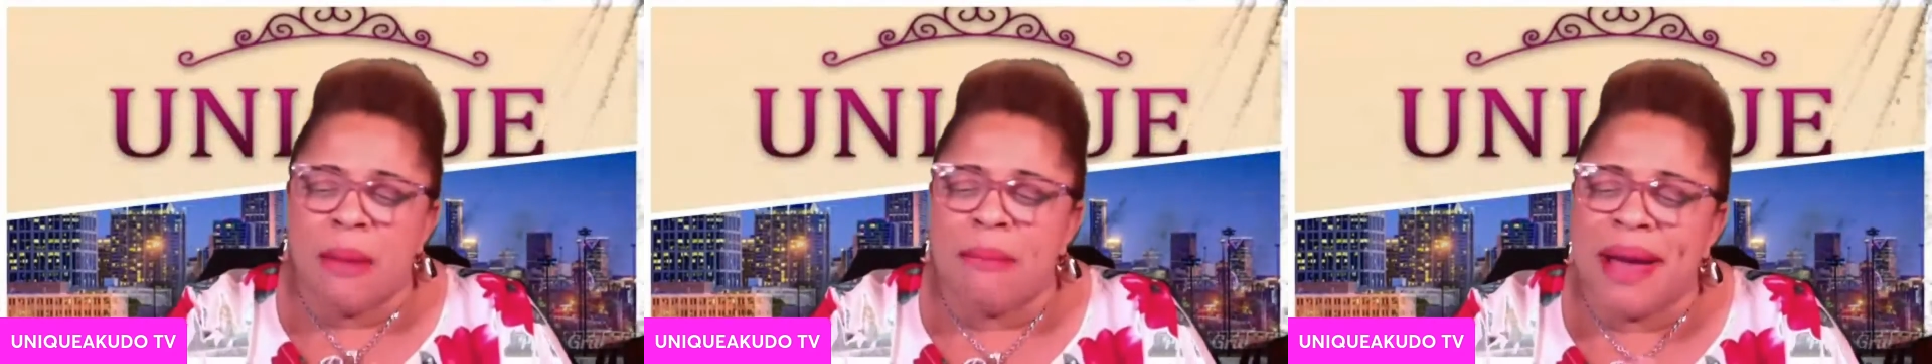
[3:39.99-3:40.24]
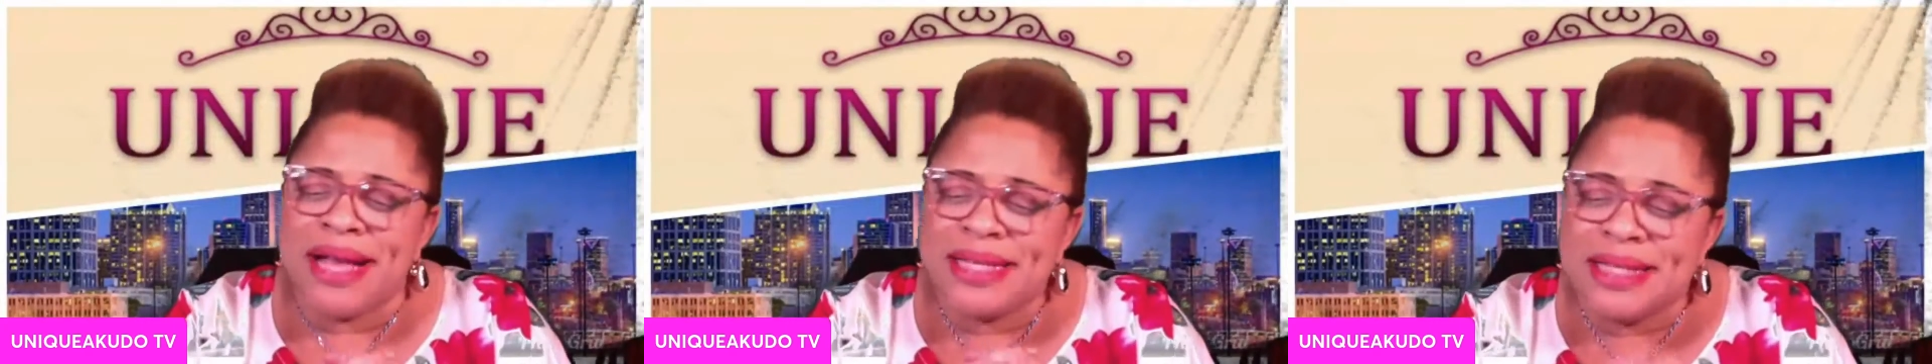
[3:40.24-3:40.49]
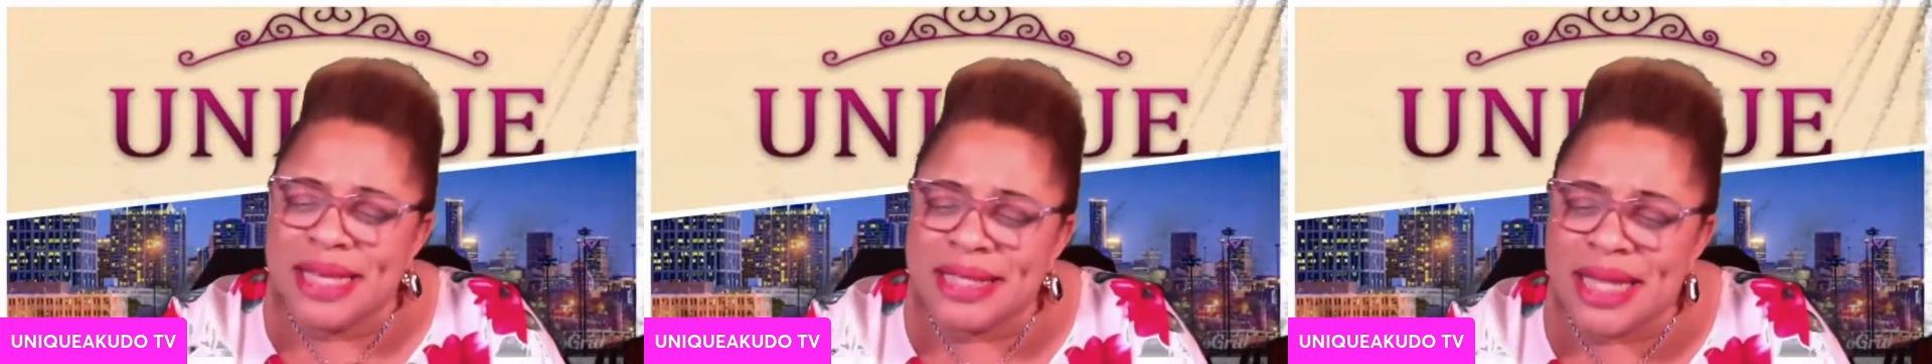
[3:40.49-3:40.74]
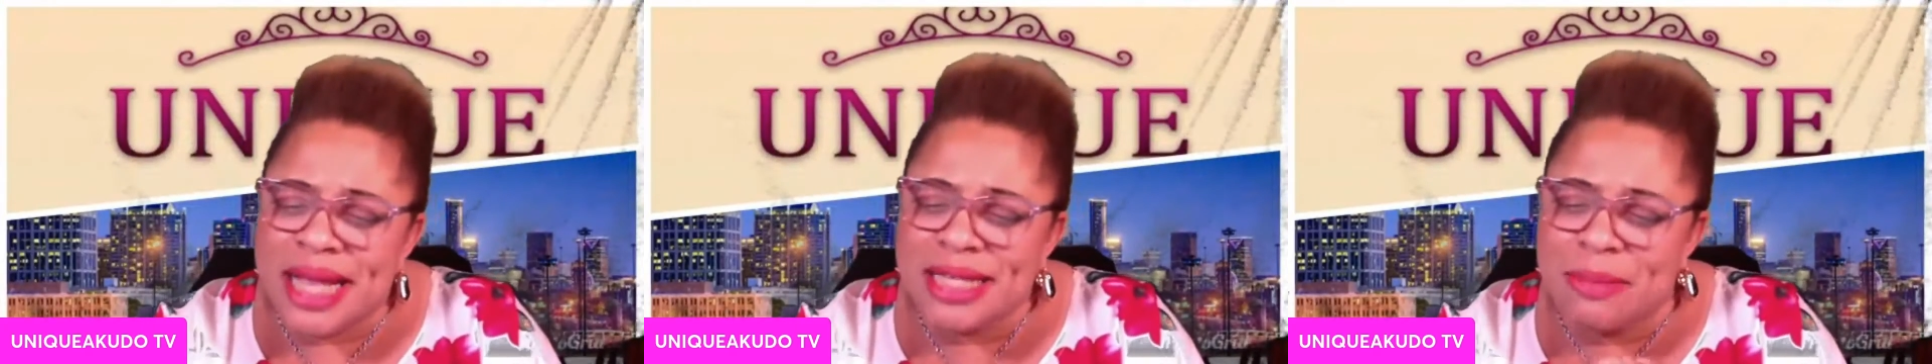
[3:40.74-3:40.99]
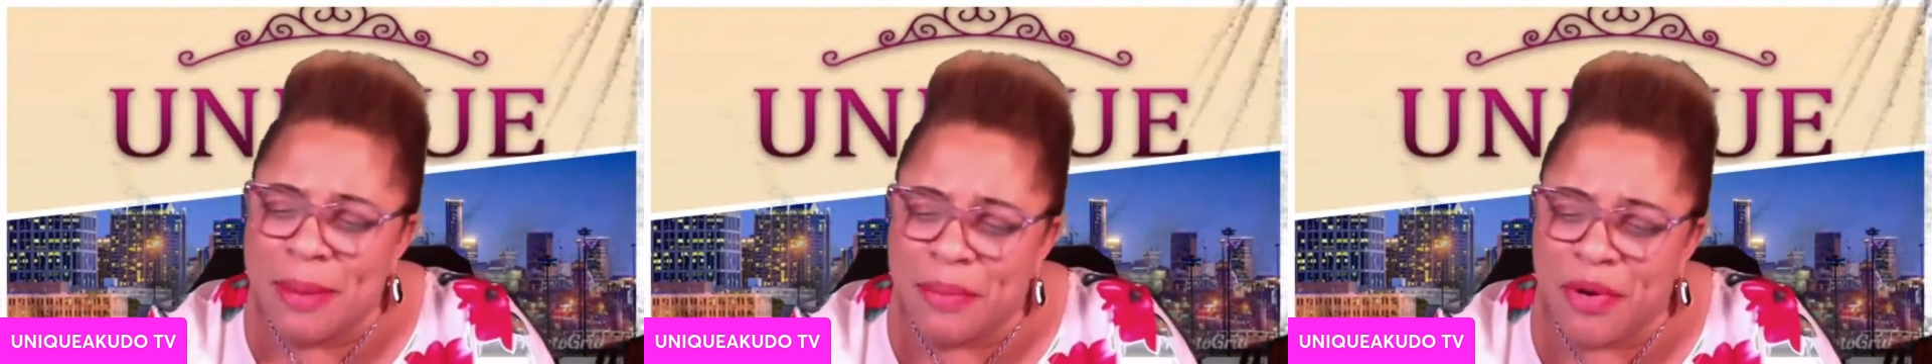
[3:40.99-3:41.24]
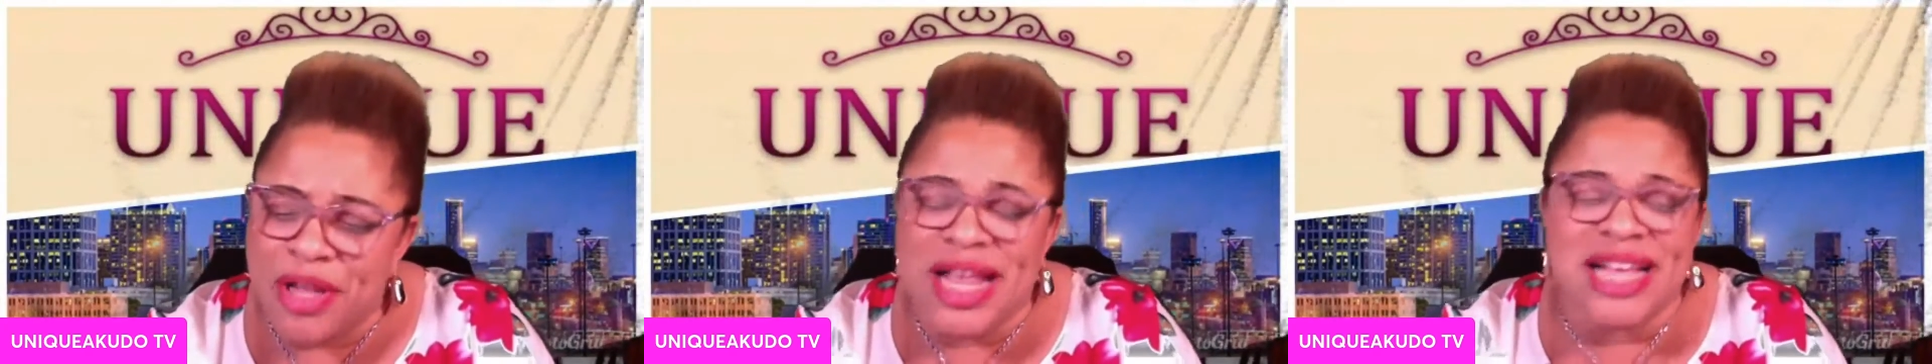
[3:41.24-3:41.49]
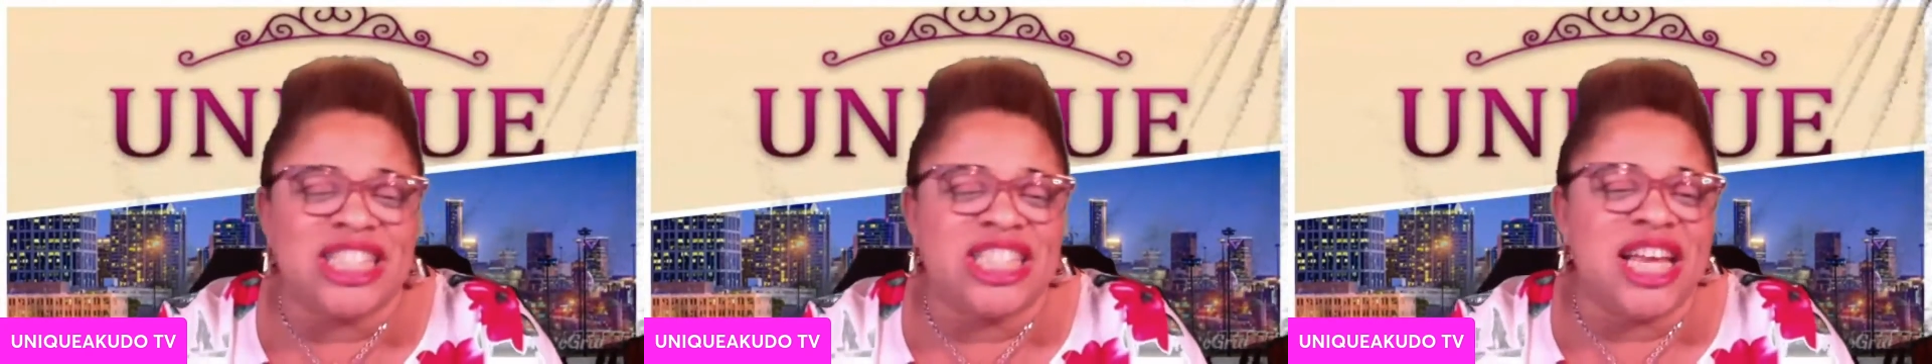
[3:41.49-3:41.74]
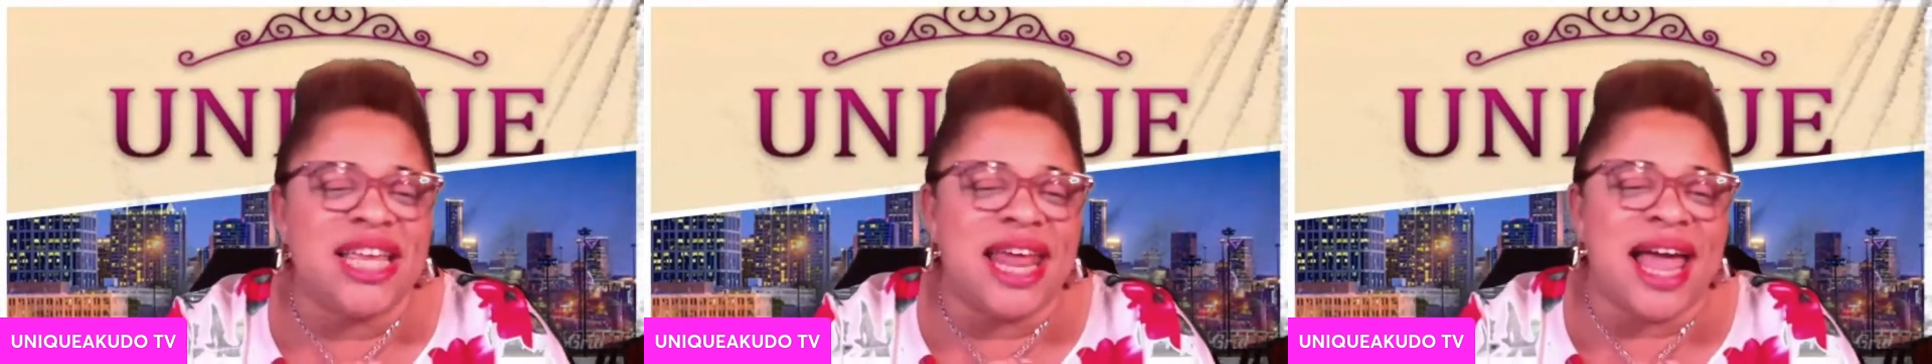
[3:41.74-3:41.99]
My sisters, my brothers,
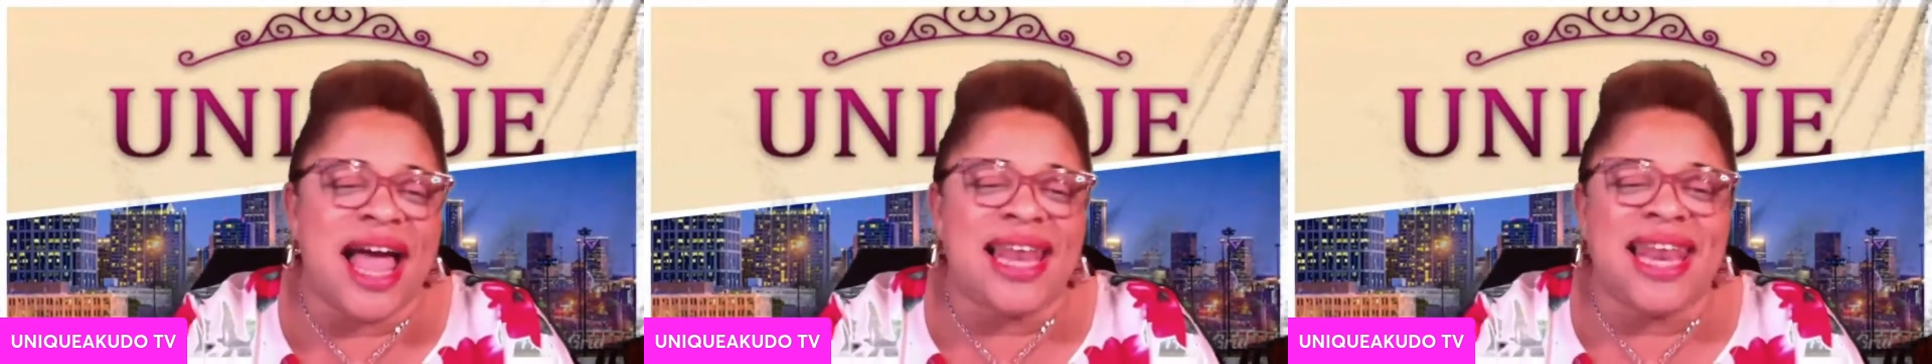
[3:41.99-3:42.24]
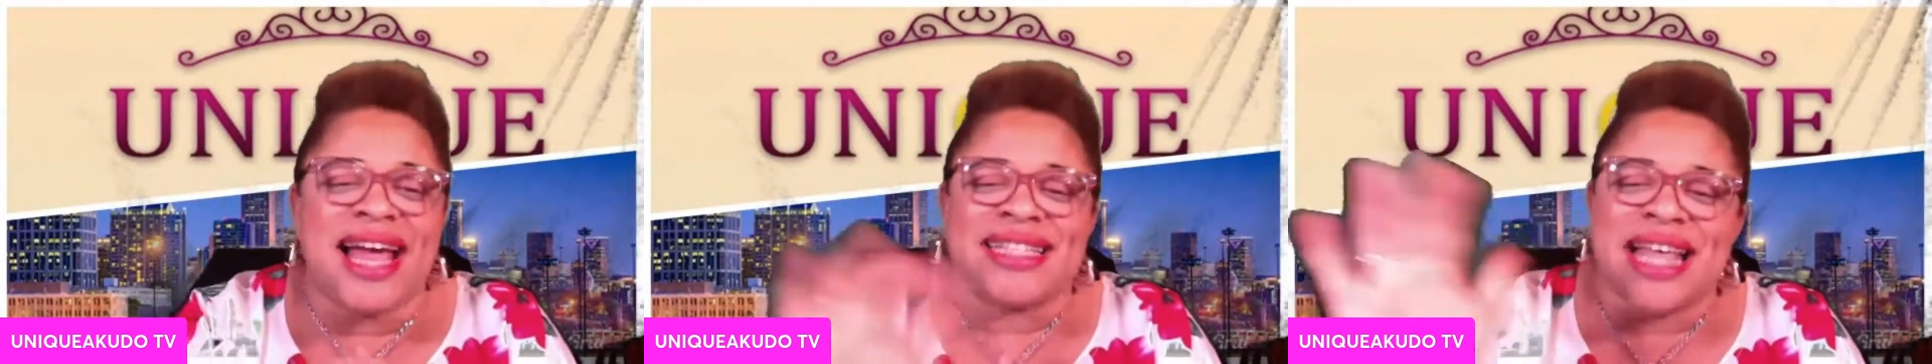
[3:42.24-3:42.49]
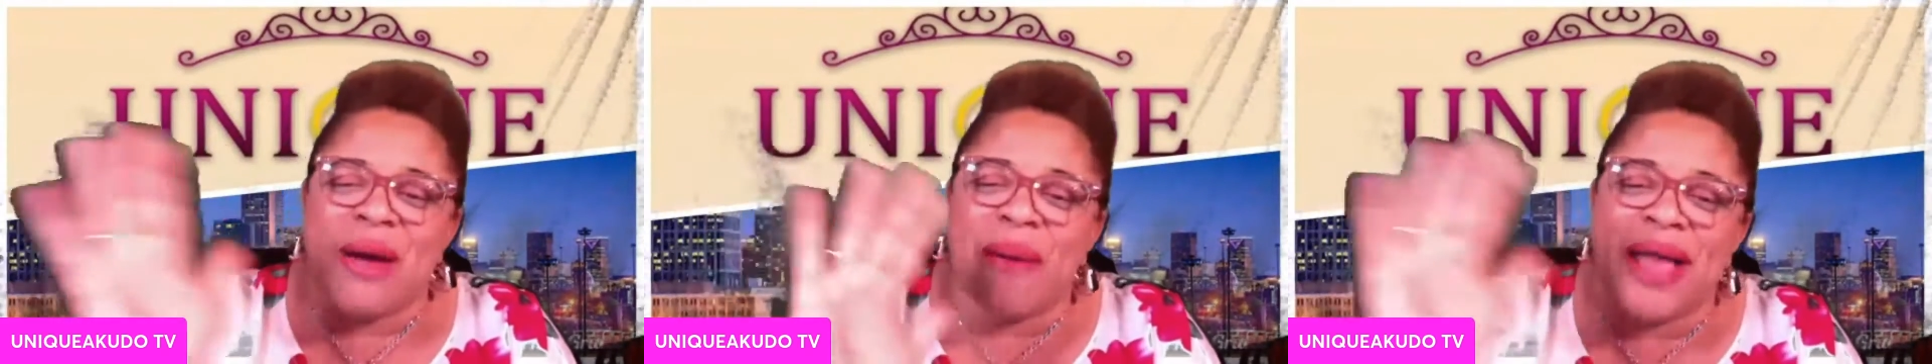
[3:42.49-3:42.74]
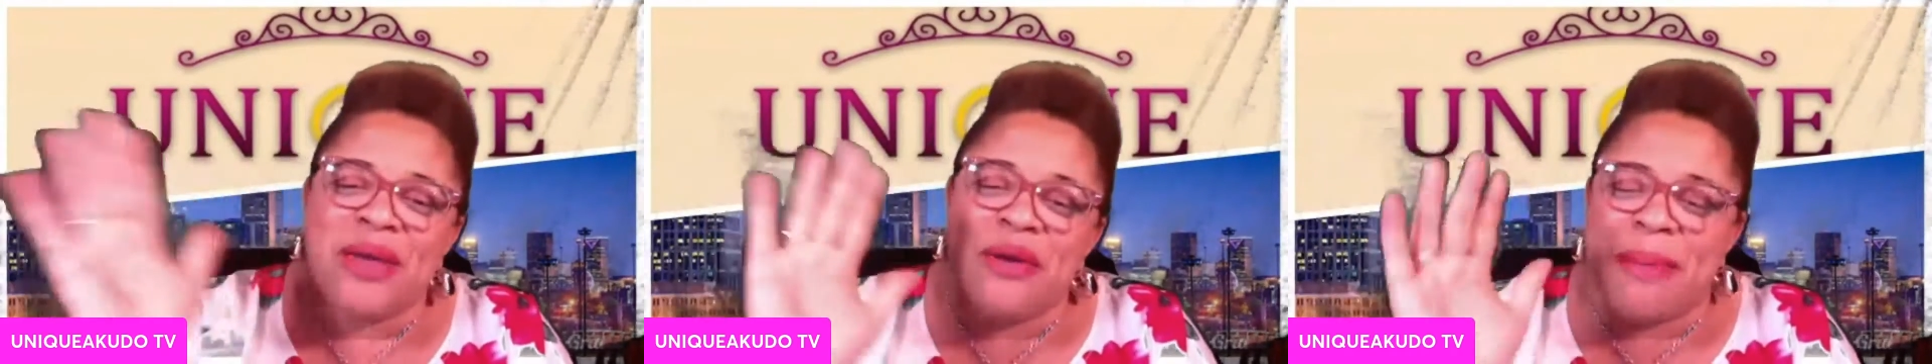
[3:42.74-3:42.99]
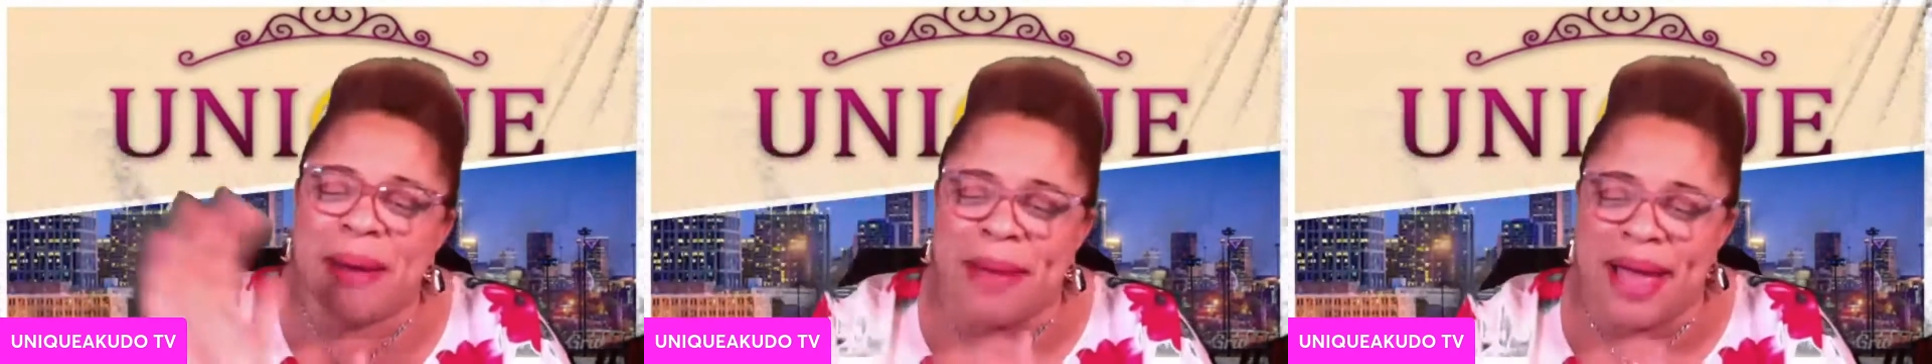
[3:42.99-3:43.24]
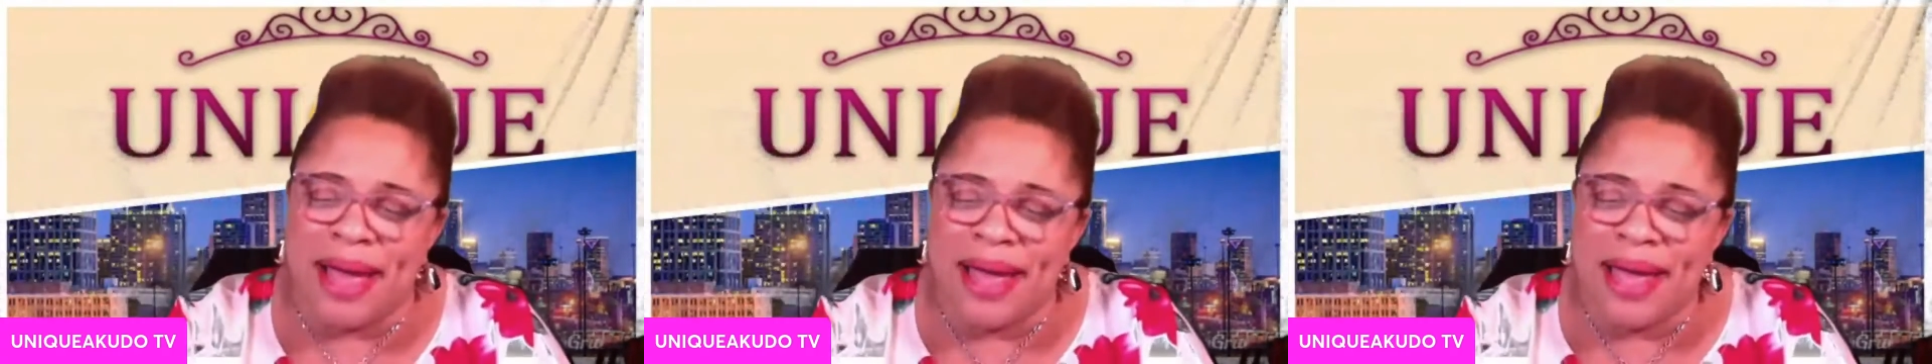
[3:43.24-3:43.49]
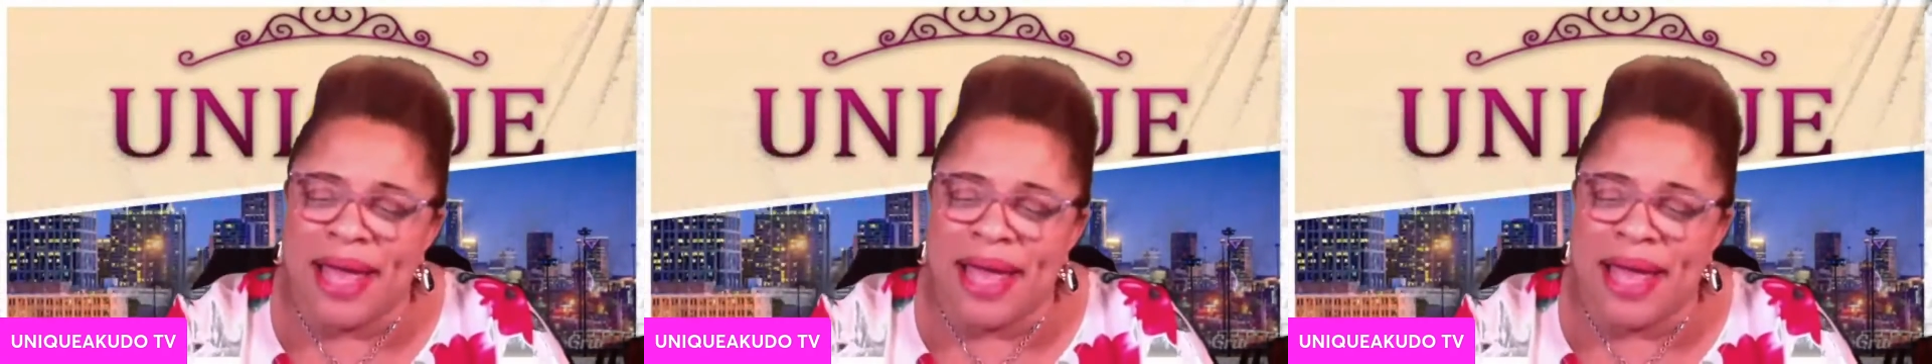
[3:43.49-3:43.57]
Chinine, Alex, how are you, Mama?